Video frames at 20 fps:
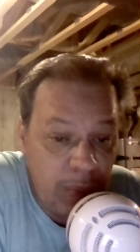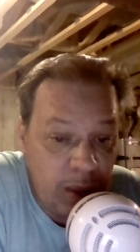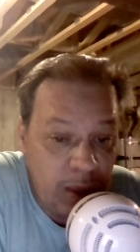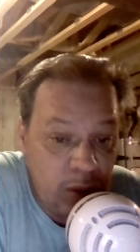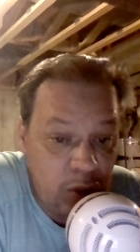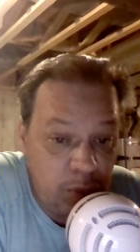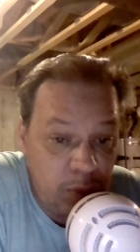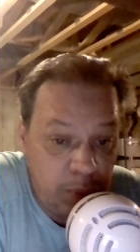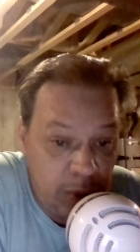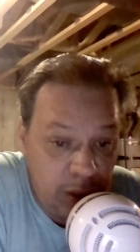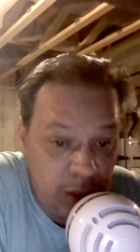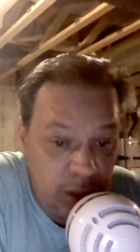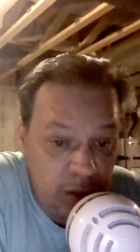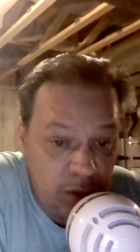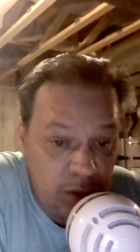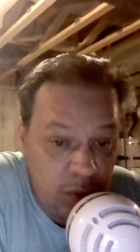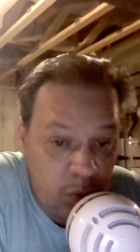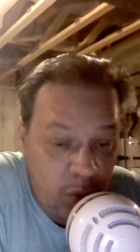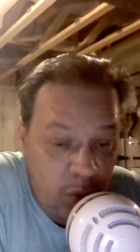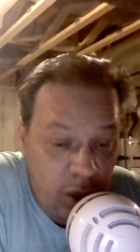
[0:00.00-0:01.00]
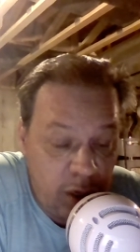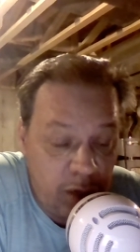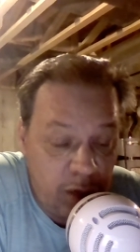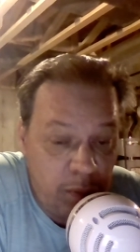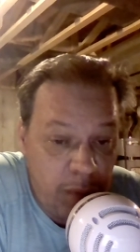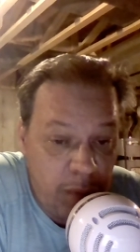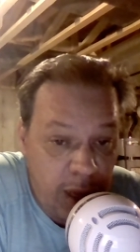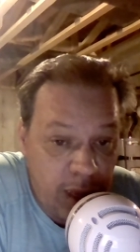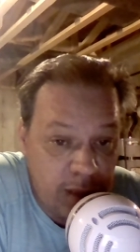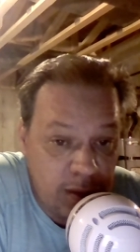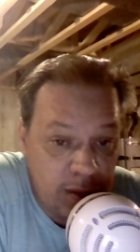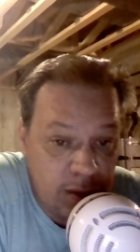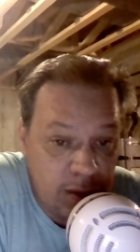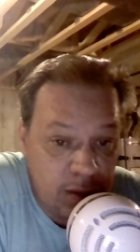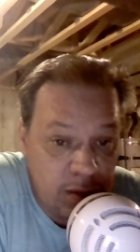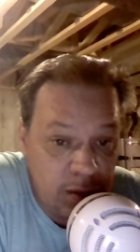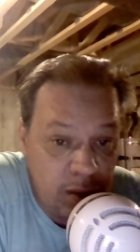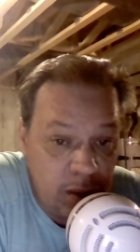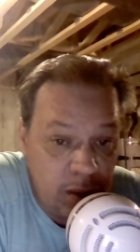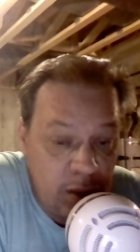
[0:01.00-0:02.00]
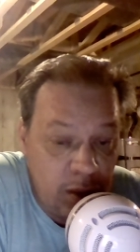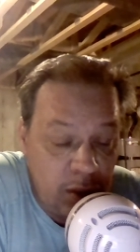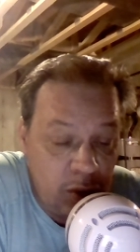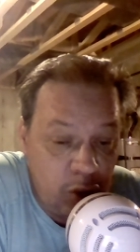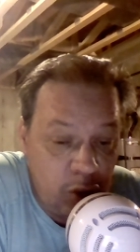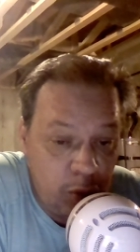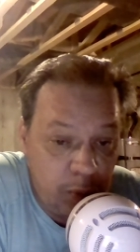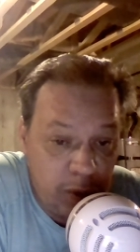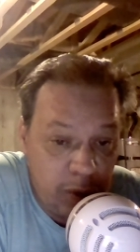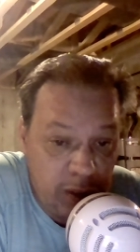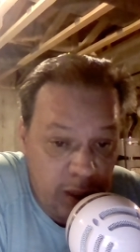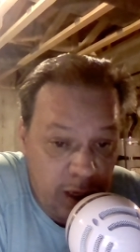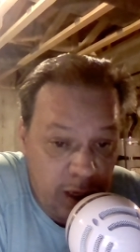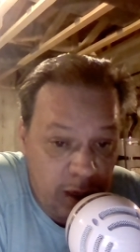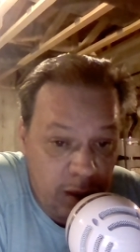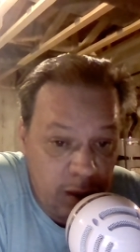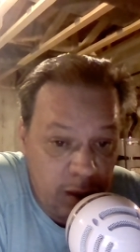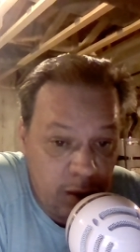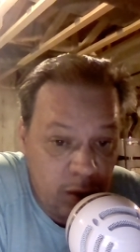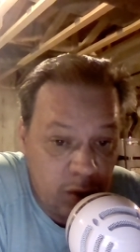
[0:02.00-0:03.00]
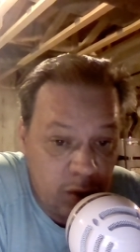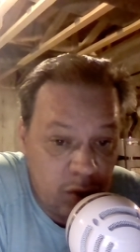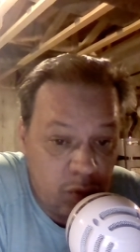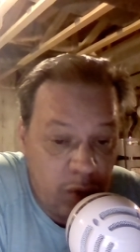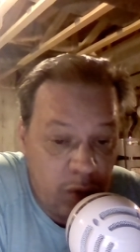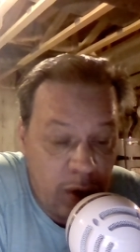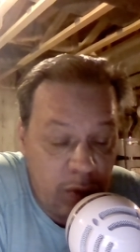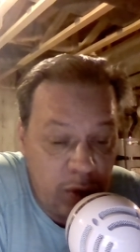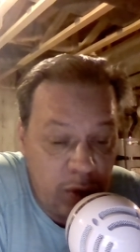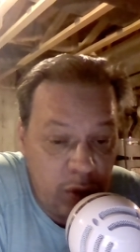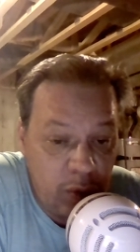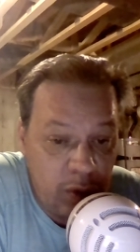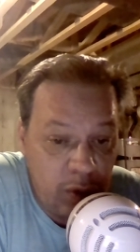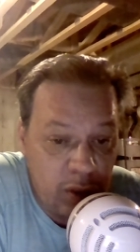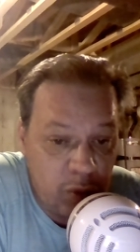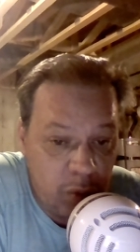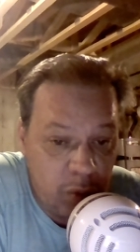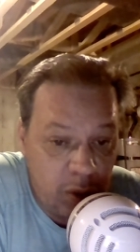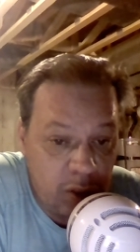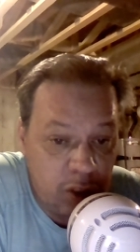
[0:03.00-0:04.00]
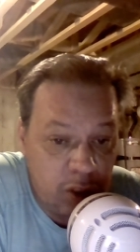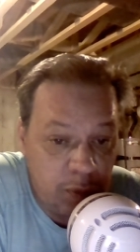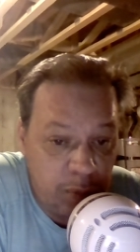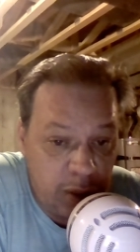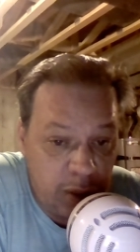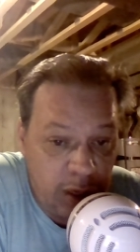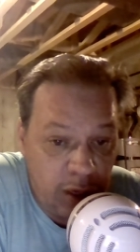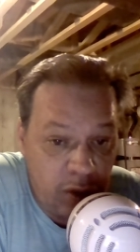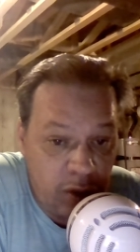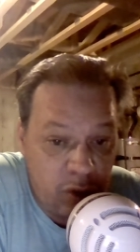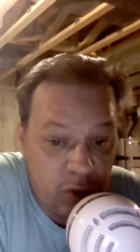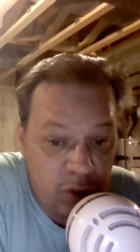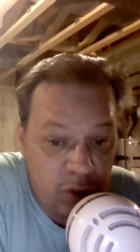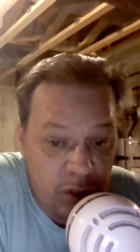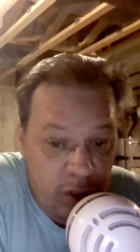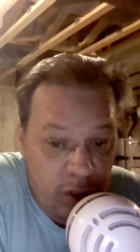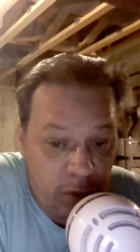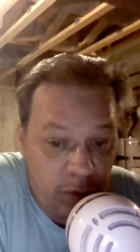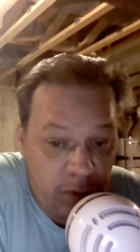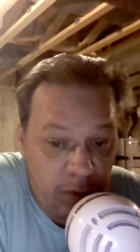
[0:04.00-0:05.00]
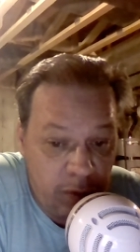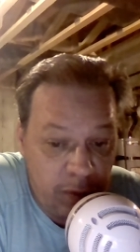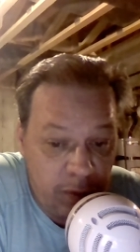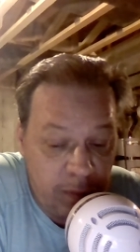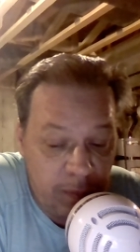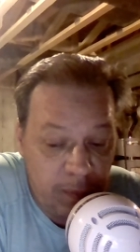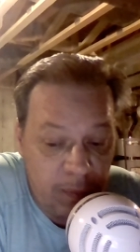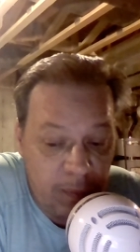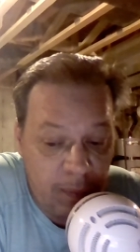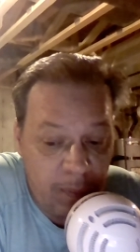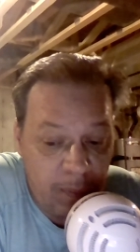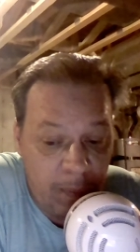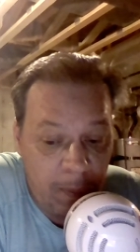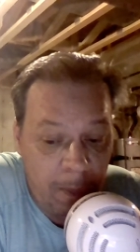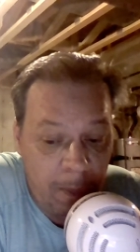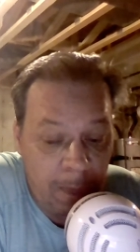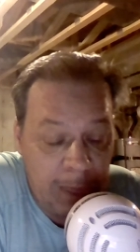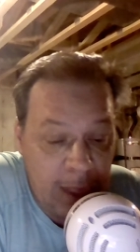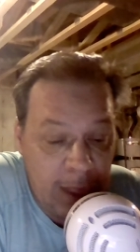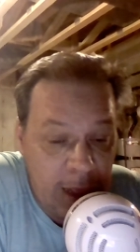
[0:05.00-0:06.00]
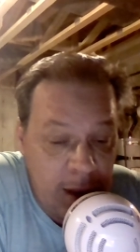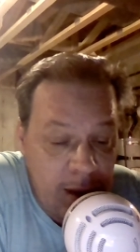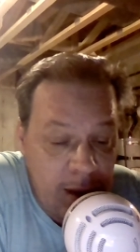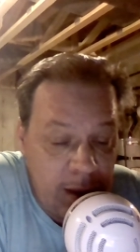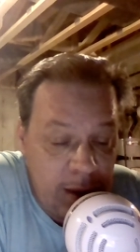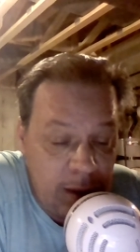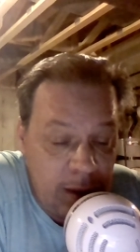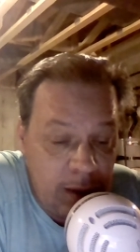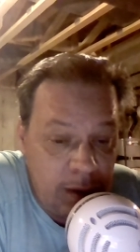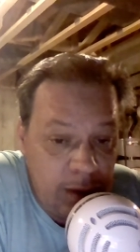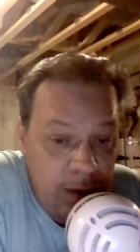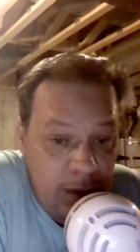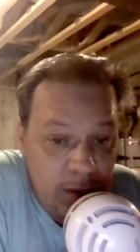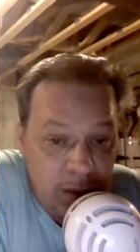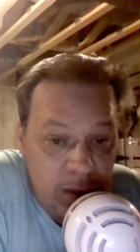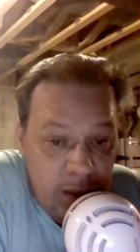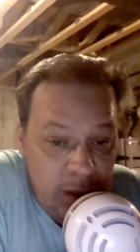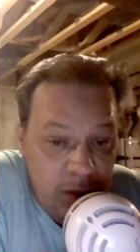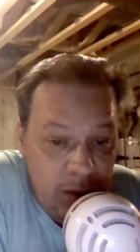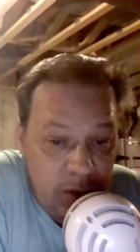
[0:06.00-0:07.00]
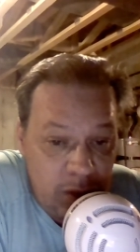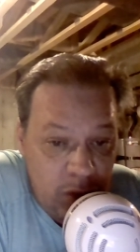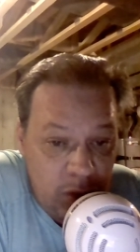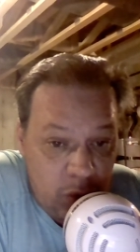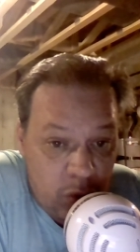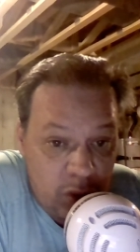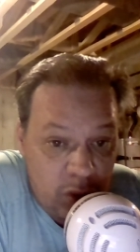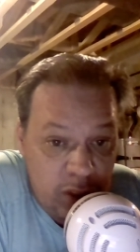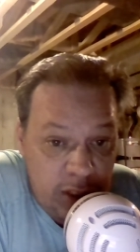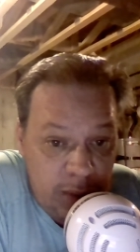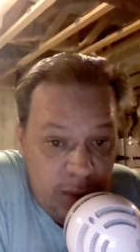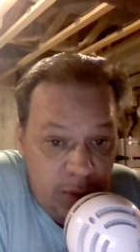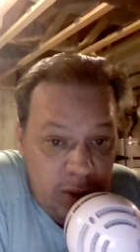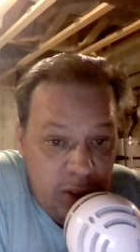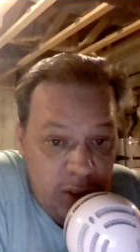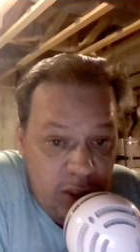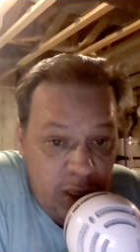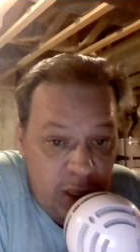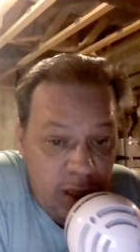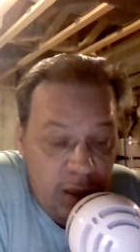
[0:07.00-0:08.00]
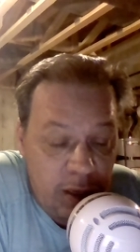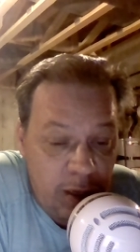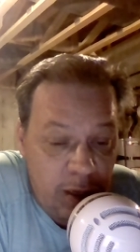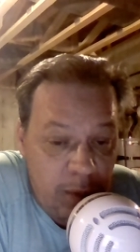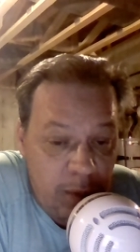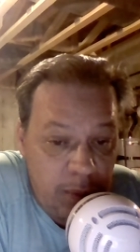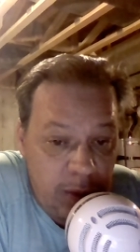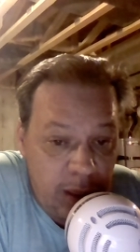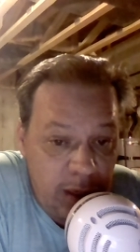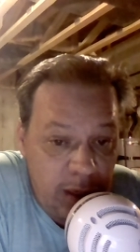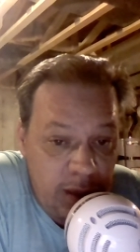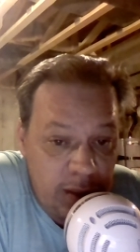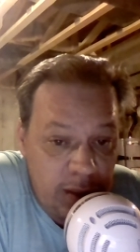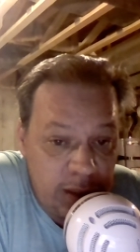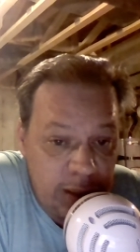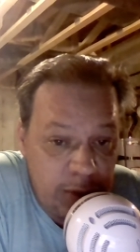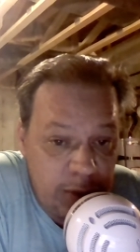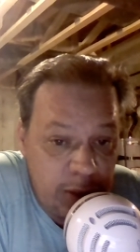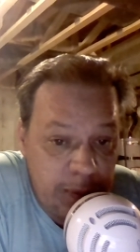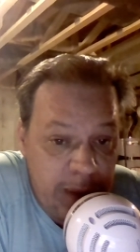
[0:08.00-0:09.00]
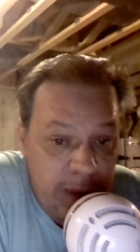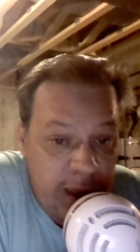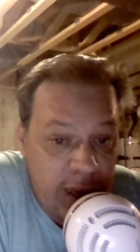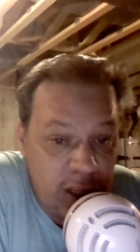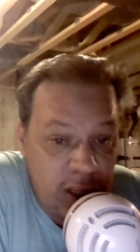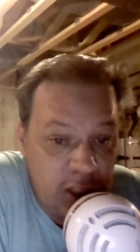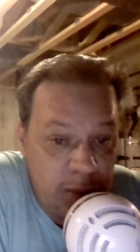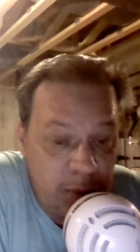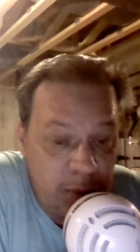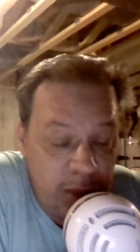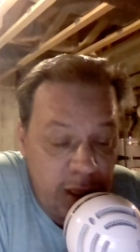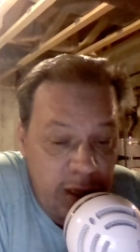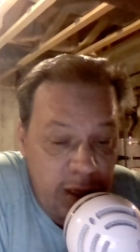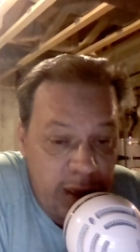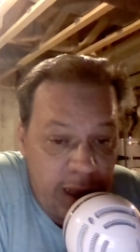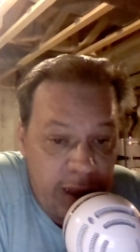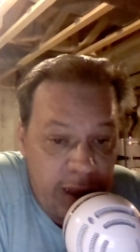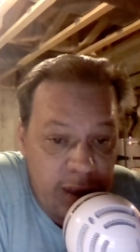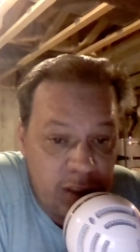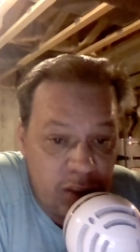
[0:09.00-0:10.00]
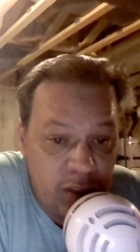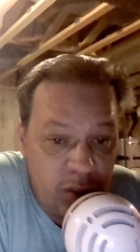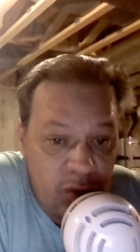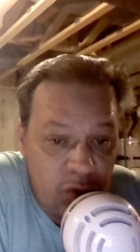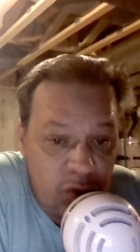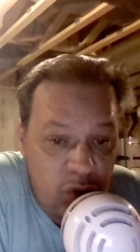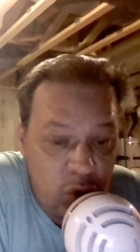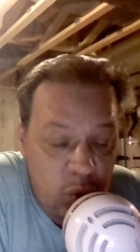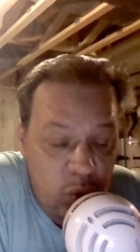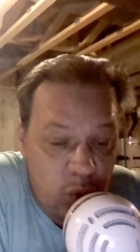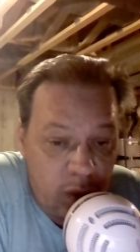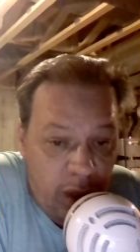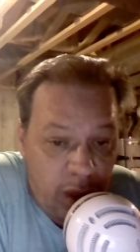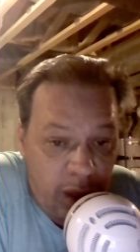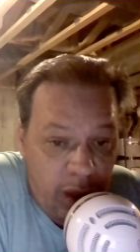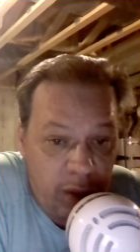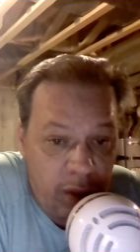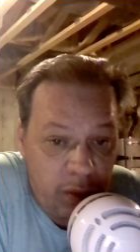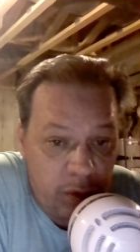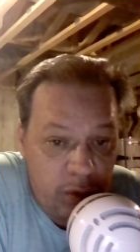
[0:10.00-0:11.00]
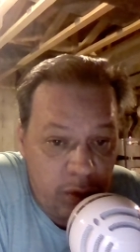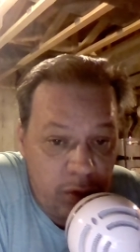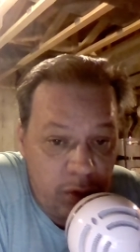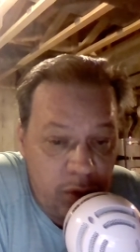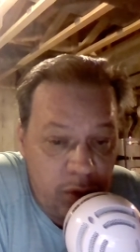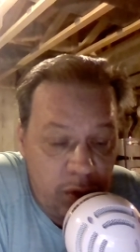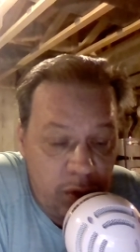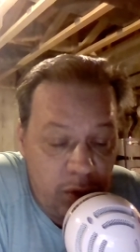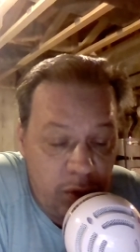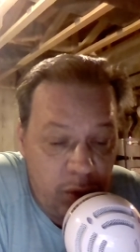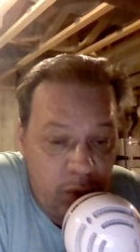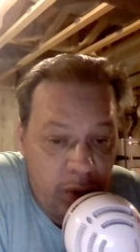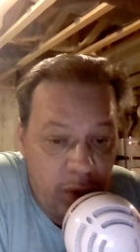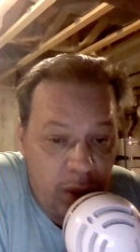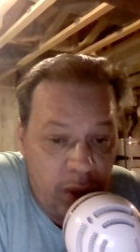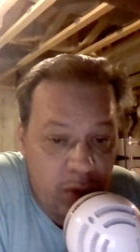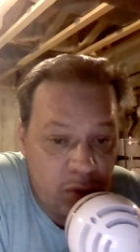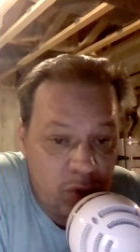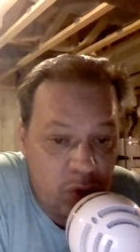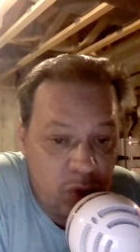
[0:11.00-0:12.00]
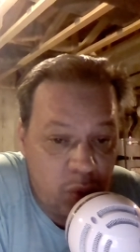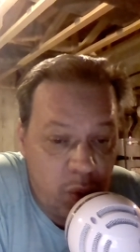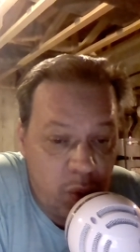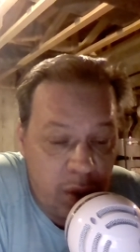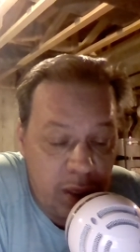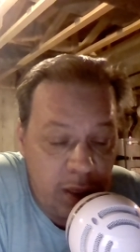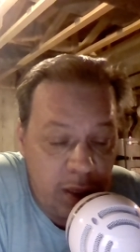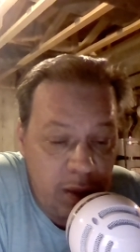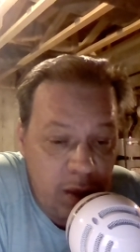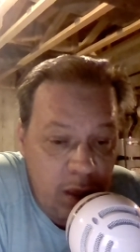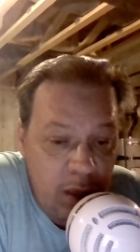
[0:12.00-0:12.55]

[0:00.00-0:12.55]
to please wear your masks to protect those around you as well as to protect yourself. This is your stimulus check update and stimulus package update as of July 3rd, 2020.